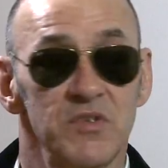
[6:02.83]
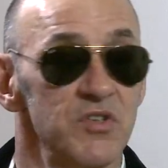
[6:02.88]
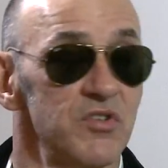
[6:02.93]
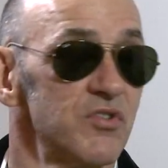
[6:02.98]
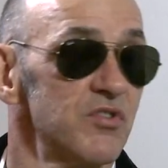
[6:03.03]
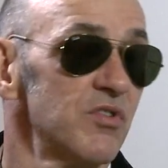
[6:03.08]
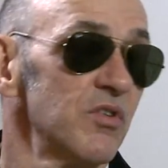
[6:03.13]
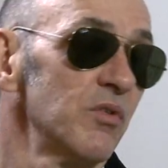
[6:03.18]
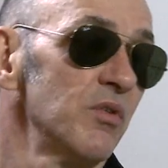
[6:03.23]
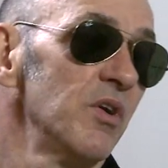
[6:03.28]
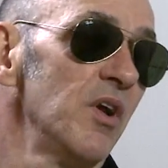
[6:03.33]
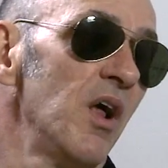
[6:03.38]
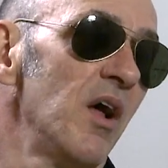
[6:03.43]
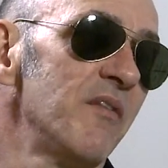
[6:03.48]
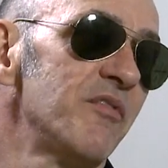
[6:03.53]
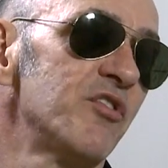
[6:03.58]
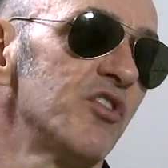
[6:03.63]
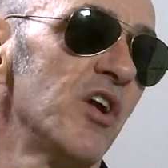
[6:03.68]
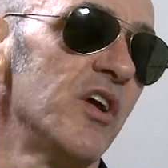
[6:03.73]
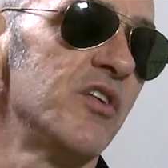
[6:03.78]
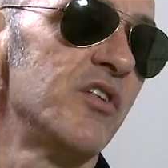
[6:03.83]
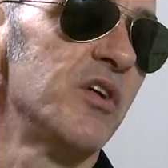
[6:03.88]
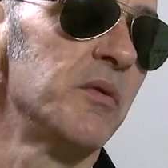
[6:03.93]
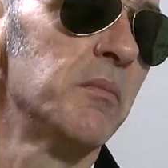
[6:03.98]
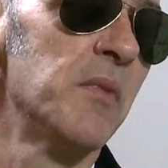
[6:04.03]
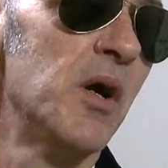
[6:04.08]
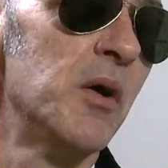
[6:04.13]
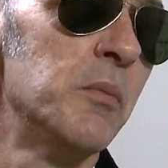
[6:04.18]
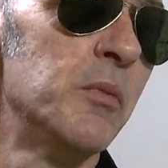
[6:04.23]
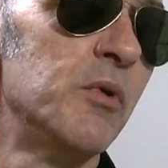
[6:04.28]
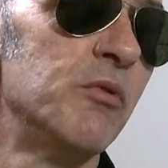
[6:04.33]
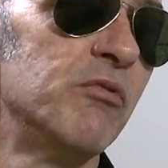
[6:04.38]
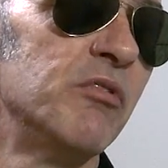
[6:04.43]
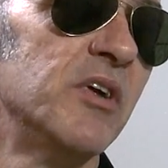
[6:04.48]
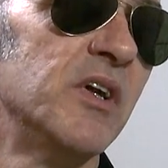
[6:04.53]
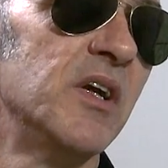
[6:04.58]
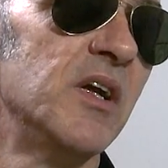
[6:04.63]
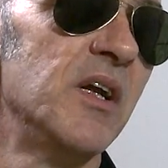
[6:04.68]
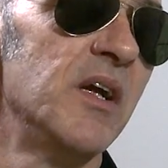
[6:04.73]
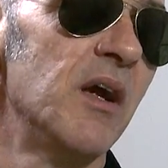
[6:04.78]
sort of life-changing moment
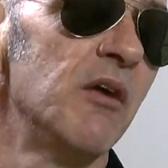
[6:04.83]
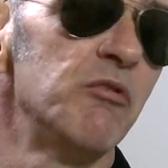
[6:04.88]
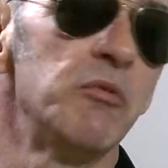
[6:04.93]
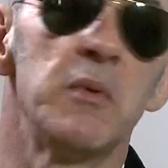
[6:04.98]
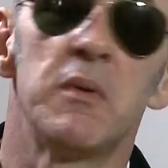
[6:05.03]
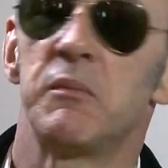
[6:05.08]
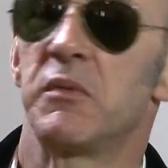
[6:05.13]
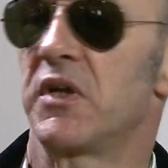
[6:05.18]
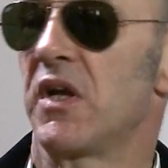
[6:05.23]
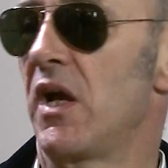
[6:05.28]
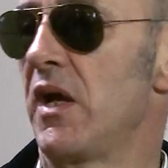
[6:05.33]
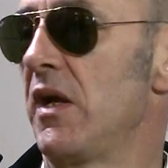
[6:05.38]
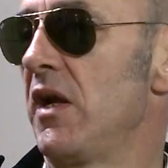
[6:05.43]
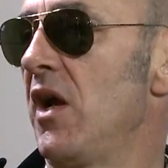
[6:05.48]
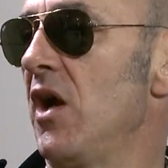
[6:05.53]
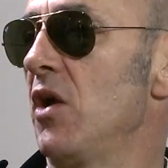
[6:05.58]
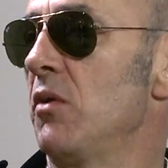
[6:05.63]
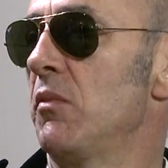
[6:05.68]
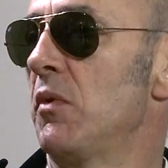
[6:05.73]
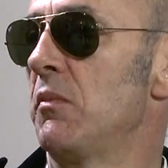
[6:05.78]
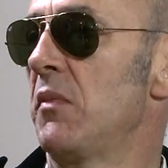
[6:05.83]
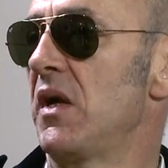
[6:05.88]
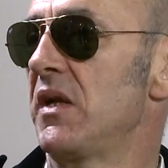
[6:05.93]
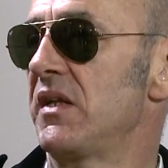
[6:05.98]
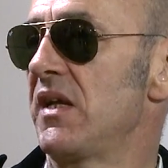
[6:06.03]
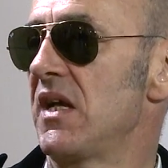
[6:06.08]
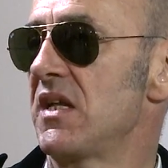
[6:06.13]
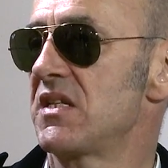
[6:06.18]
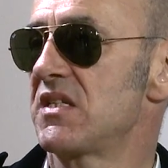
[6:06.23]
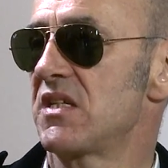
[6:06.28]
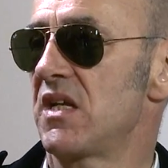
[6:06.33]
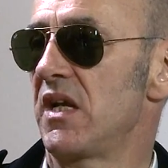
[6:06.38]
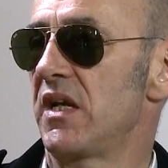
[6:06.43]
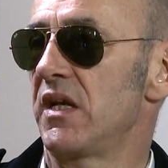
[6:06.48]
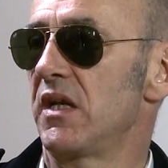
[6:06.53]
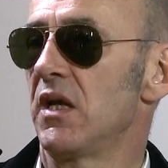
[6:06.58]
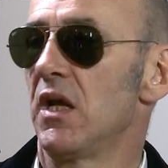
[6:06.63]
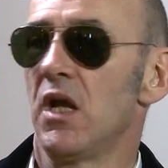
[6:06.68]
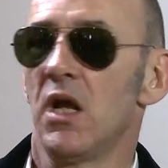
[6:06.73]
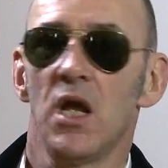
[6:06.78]
really. I remember going home and my dad
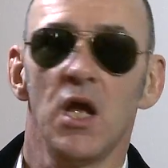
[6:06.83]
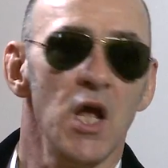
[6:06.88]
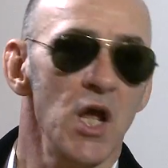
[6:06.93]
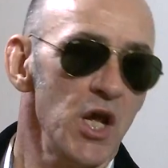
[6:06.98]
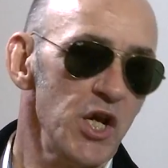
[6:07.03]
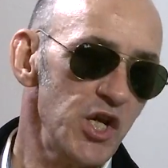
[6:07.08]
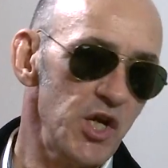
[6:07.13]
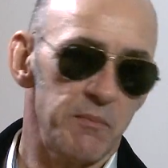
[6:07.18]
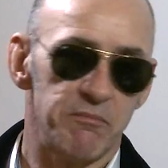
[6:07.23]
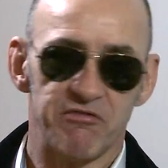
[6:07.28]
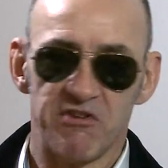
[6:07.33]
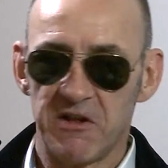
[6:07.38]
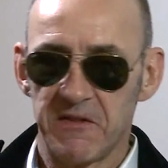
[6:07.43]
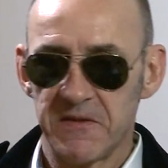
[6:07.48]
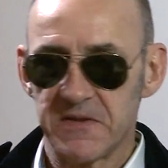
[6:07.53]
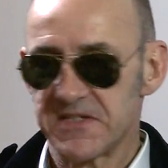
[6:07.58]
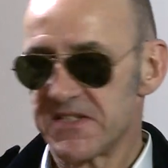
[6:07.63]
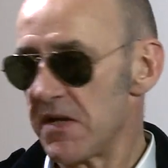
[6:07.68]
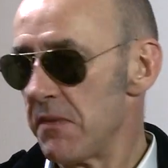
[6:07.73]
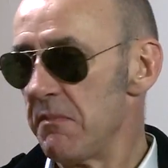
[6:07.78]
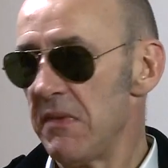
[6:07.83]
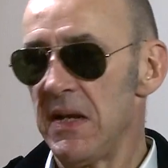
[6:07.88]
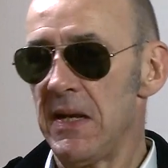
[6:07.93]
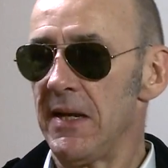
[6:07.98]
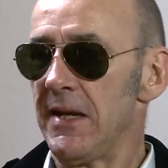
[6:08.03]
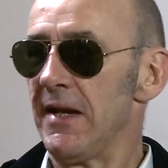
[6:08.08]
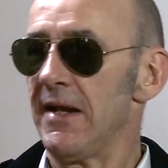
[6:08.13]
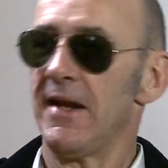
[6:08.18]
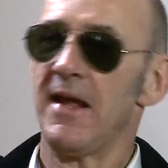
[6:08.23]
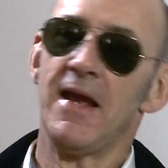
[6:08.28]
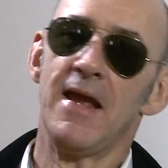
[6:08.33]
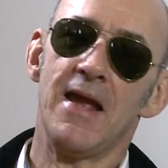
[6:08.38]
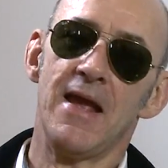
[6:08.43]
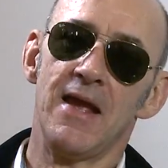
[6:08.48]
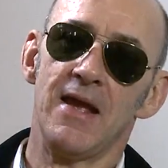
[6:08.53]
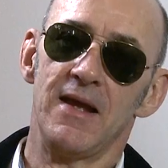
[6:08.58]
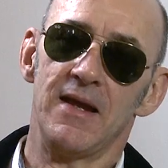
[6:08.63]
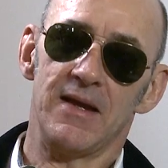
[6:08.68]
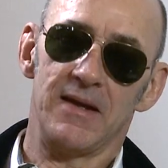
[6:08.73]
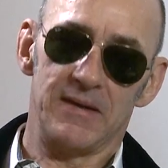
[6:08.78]
saying, "Your brother's a
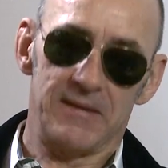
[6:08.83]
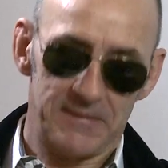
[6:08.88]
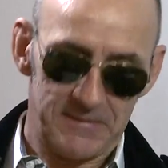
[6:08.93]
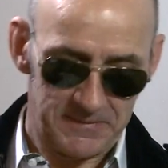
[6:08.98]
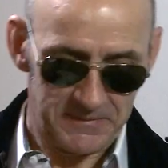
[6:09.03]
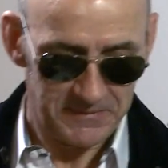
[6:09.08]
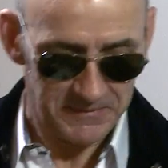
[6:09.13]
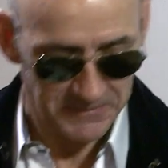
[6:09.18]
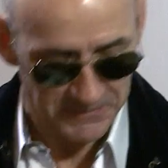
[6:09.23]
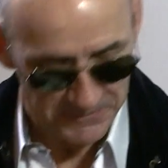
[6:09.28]
millionaire."